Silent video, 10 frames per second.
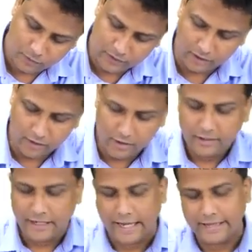Okay,
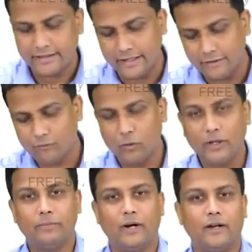and the
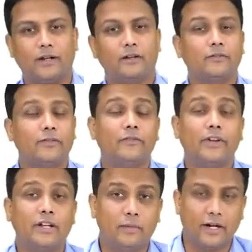inflowing part from
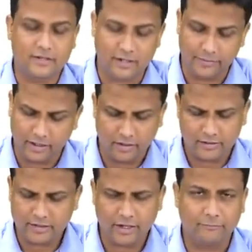where the blood is coming in
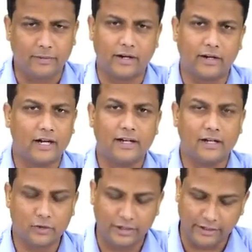is the rough part. I'll tell
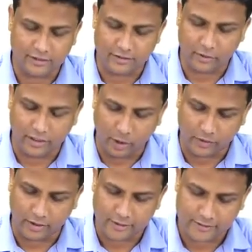you the details about that
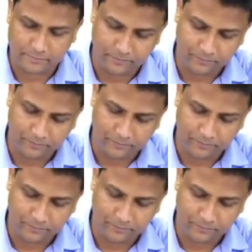one, guys.